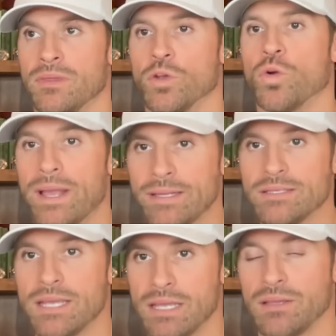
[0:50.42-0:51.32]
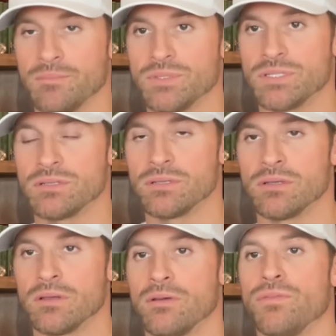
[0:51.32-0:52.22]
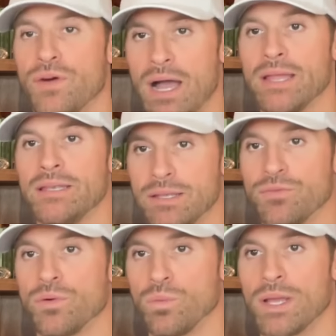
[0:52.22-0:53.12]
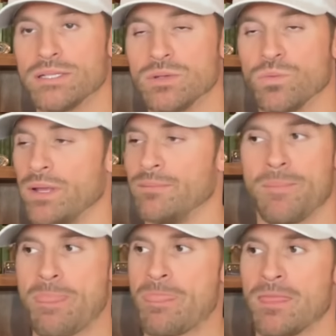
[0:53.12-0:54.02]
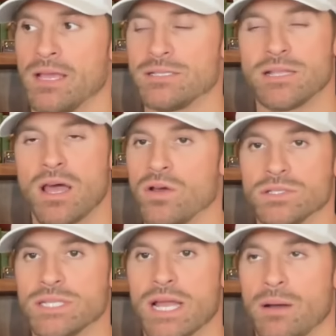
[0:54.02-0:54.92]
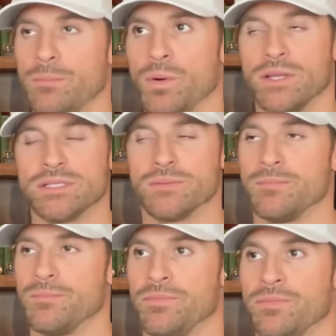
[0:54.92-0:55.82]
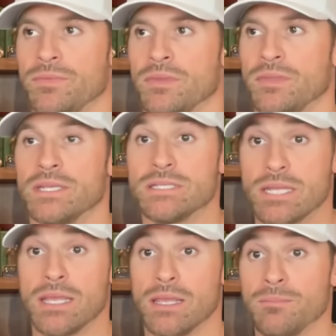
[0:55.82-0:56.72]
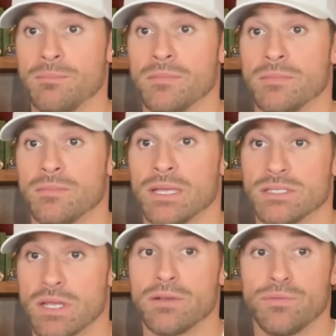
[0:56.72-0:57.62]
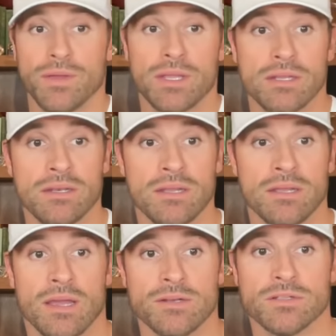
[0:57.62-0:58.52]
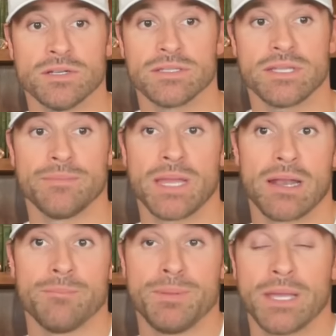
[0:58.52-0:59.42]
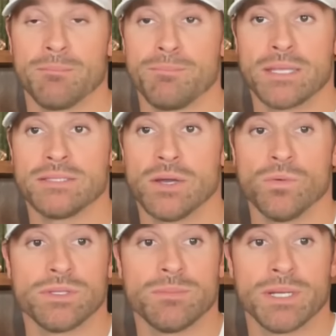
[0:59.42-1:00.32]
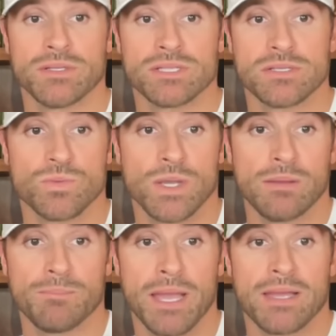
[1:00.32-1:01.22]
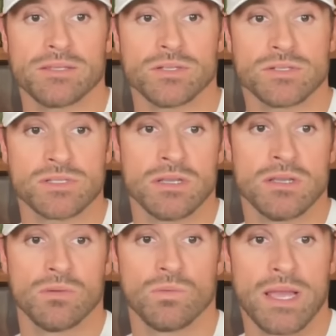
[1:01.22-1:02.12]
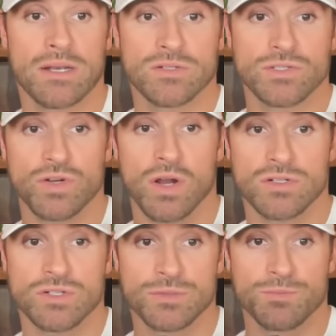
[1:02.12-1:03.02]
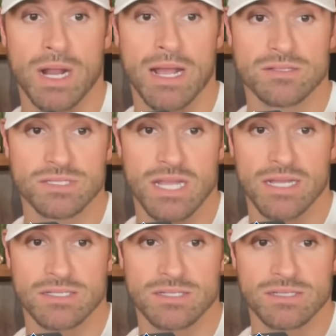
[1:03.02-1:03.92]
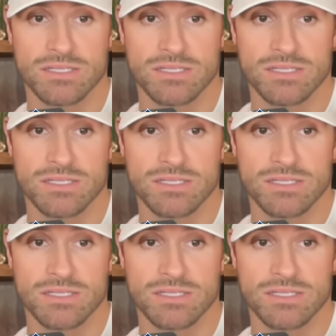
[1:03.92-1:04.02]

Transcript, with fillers: Great teams find different ways to win. It's not all style points. This team is undefeated. And you look at them, they got a big, big tilt with the Bills this week, Panthers, Raiders, Chargers, Browns, Texans,